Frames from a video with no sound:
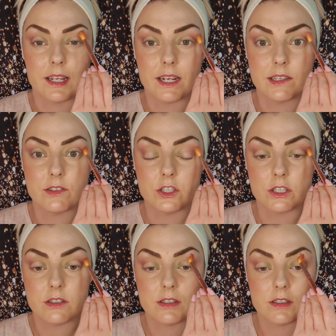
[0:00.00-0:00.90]
that is
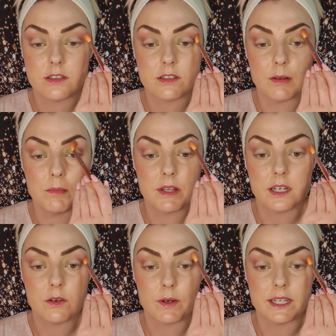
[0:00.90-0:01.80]
just
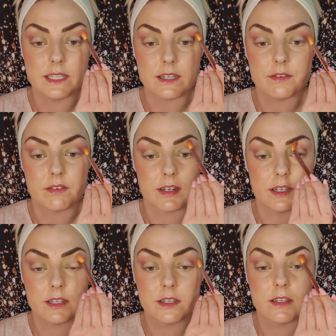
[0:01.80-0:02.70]
something quite different,